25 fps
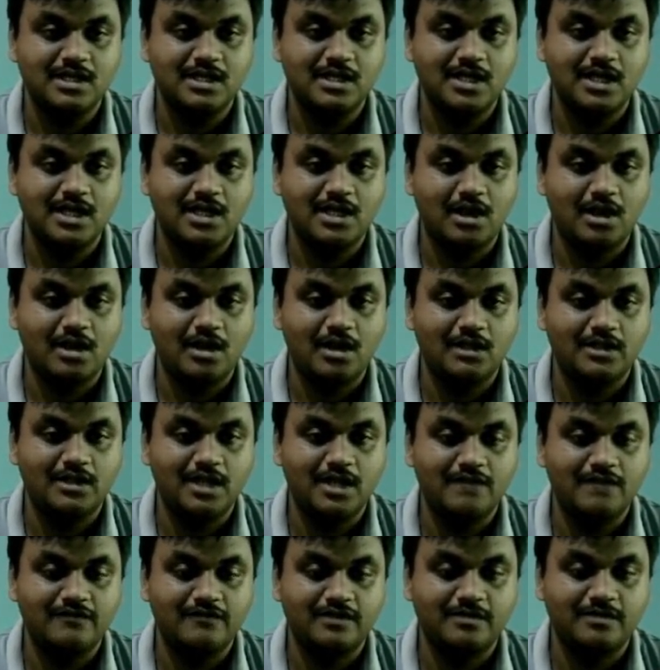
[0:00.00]
get all
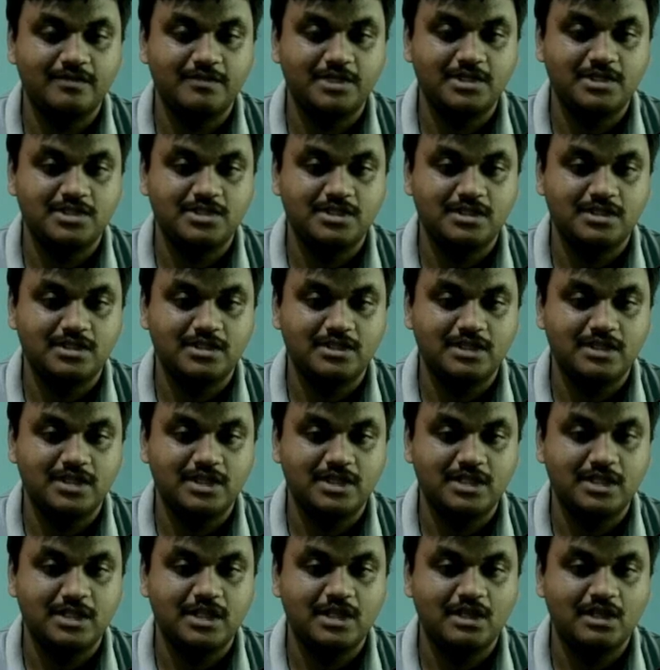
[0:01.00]
the information,
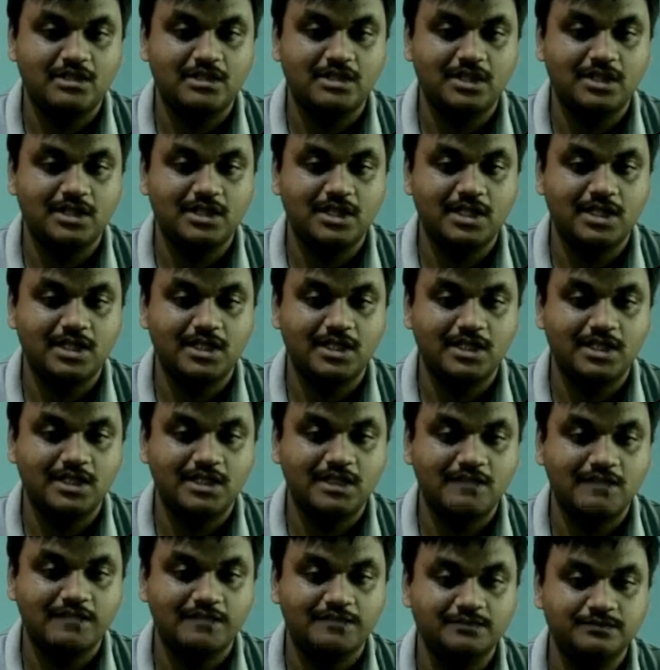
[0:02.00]
get the all the
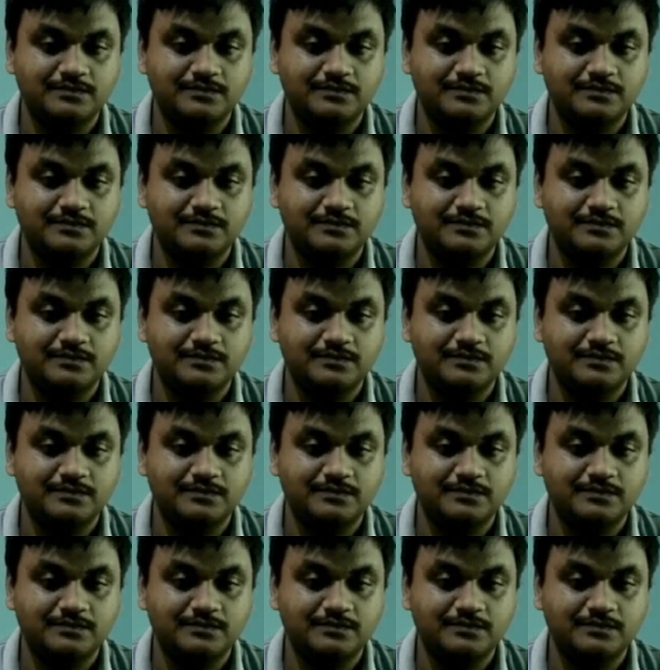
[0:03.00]
data,